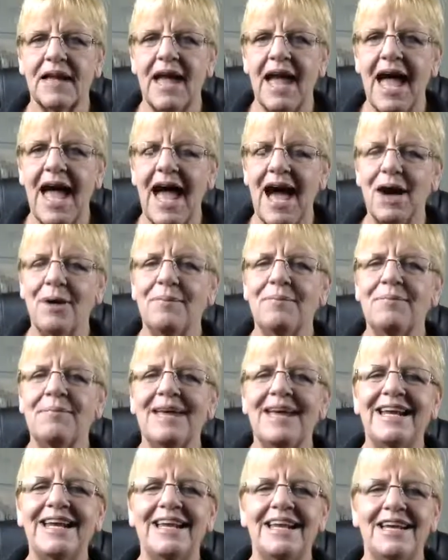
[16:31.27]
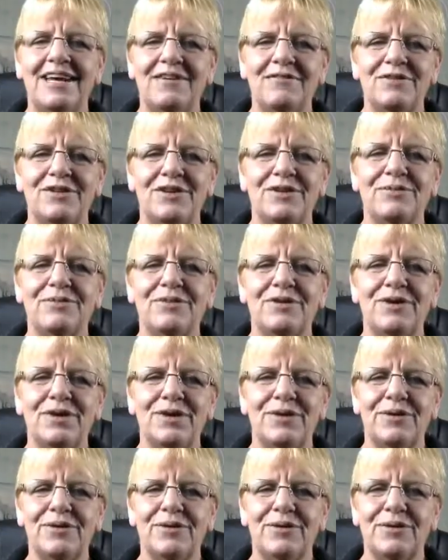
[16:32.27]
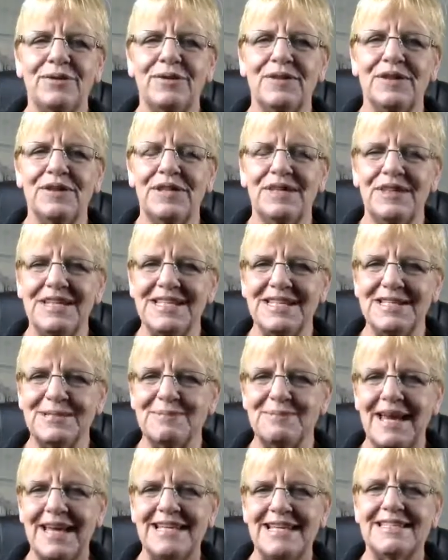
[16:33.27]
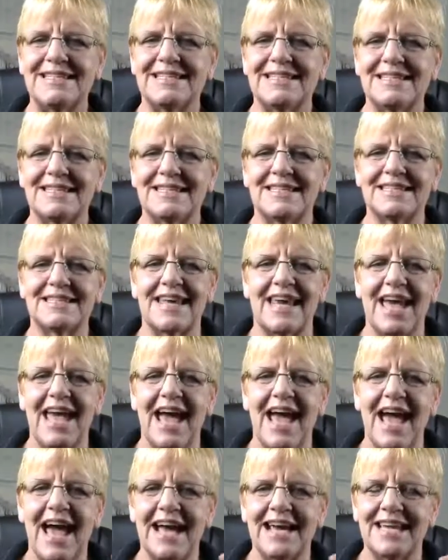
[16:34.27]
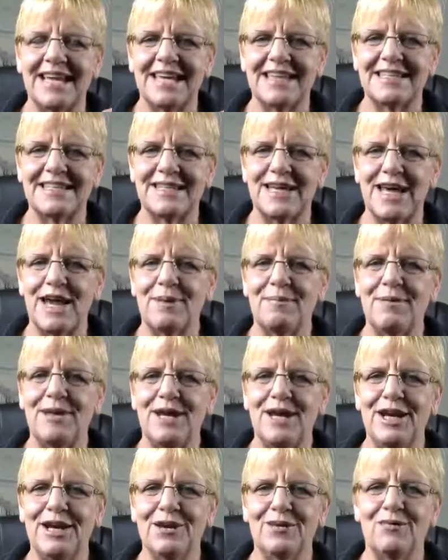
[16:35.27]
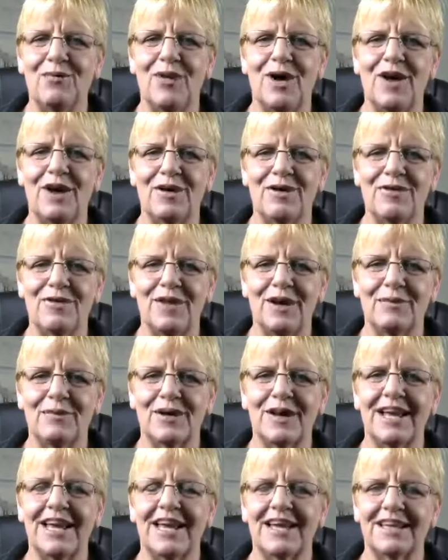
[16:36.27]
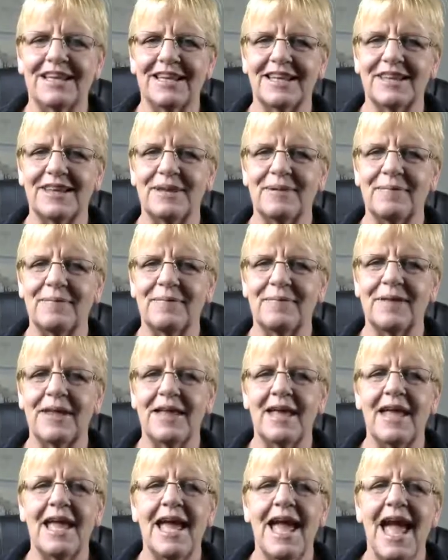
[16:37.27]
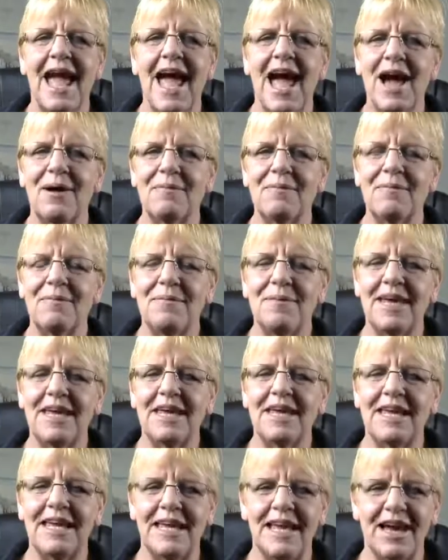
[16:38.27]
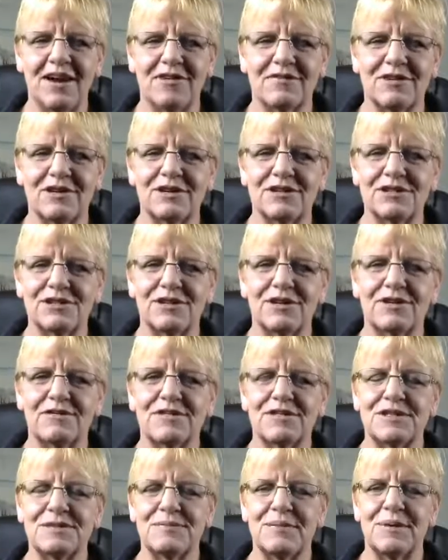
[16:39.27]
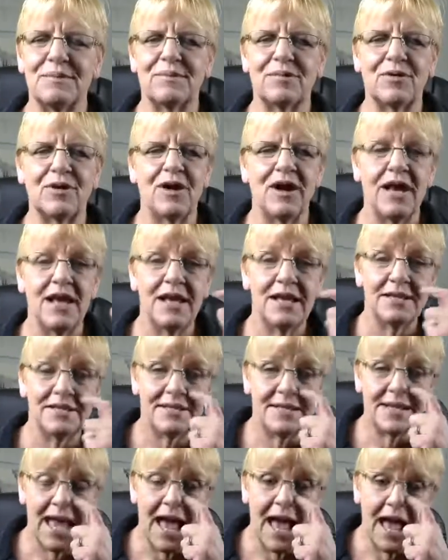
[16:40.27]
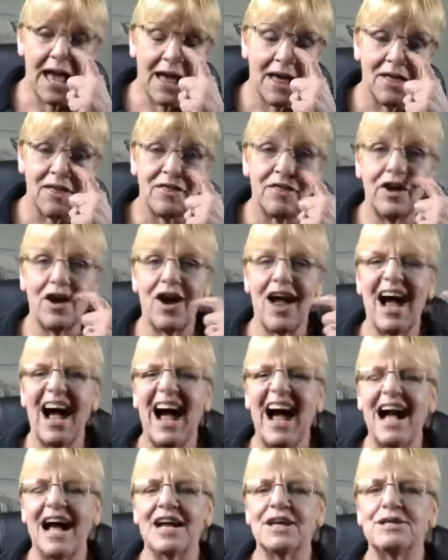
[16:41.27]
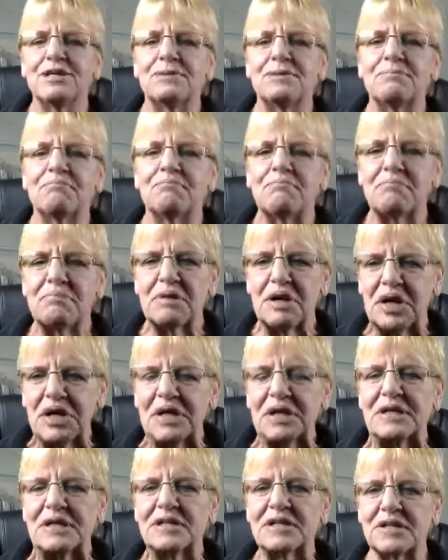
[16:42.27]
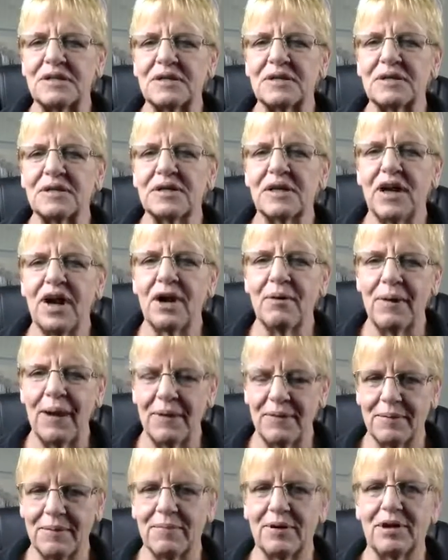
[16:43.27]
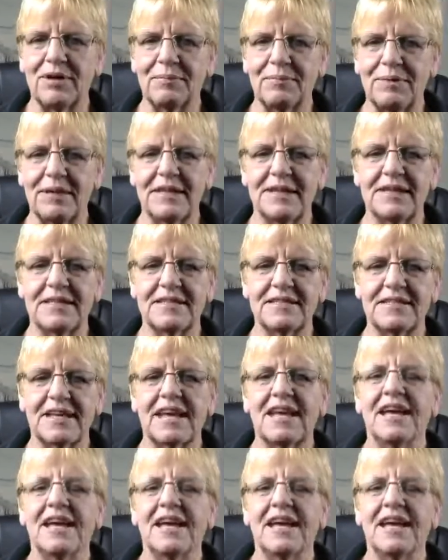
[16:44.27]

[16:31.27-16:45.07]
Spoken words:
How many of you knew that these bases had contaminated water that were killing them? How many of our service members, their eyes burned around the burn pits.